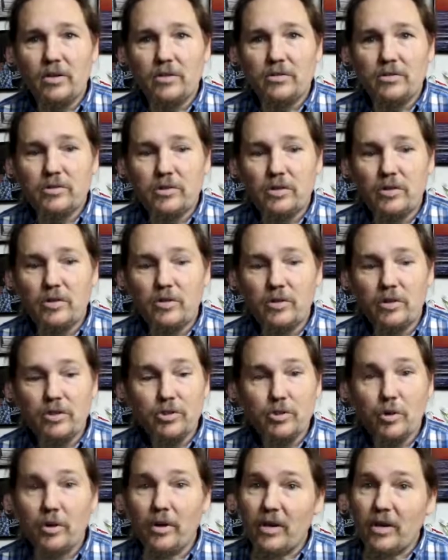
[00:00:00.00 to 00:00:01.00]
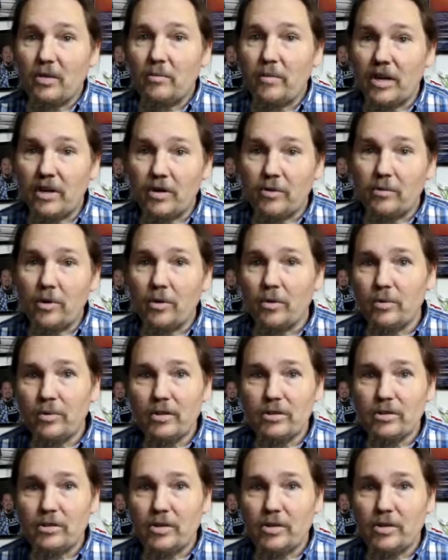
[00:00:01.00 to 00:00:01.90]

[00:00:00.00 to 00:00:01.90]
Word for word: So enjoy and make your own and